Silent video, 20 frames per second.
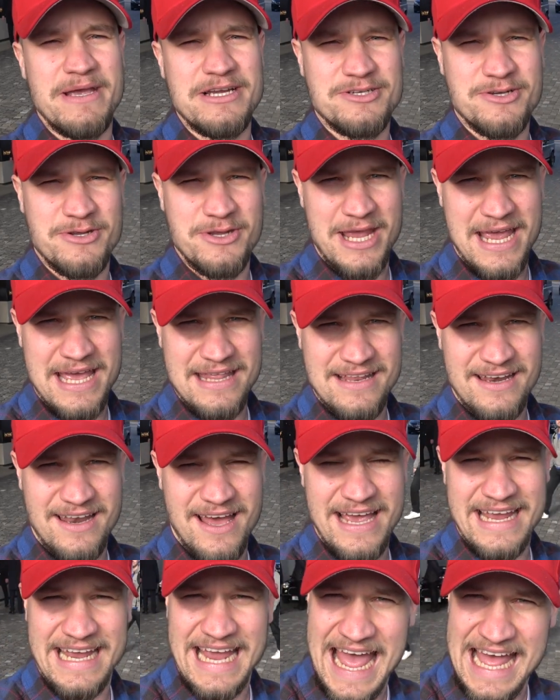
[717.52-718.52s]
make sure you hit the
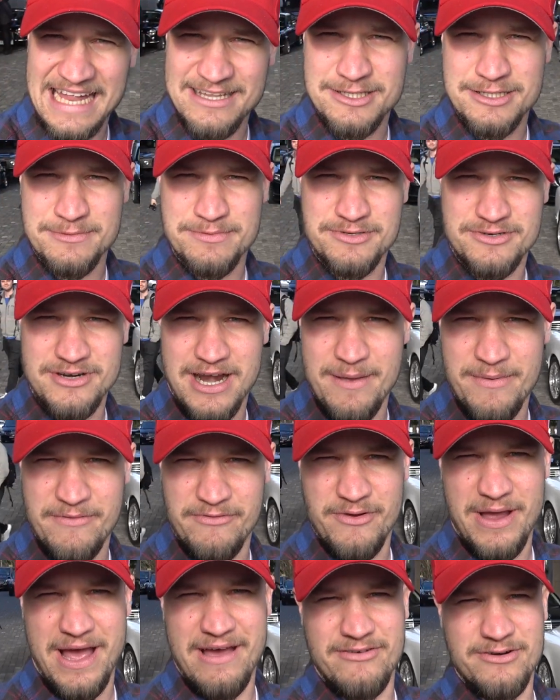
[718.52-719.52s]
like and subscribe if
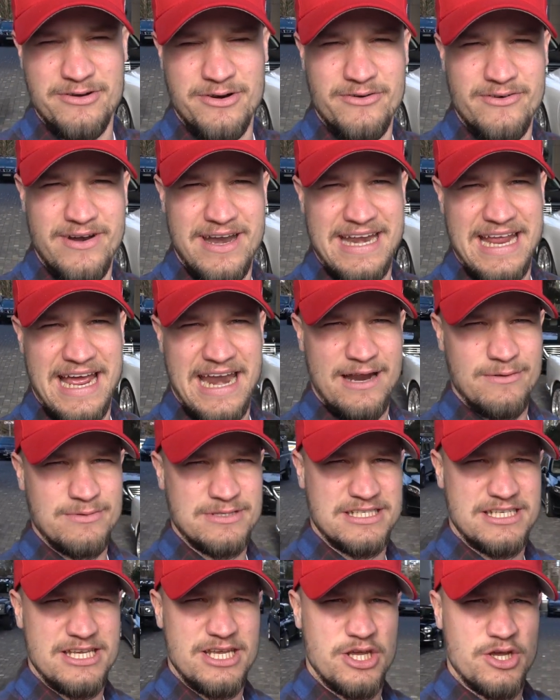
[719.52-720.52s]
you haven't already, and I will
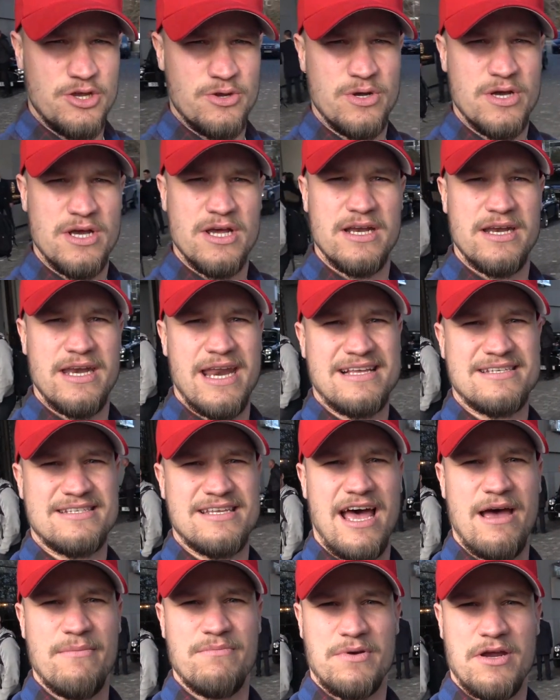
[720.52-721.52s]
see you next
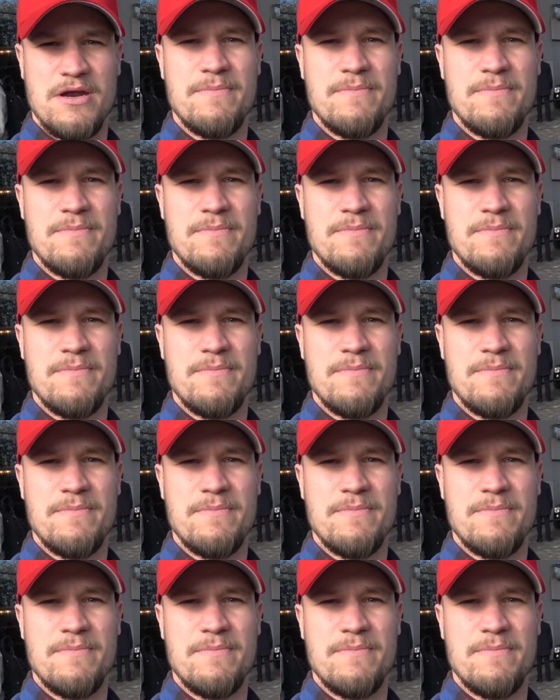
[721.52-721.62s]
time.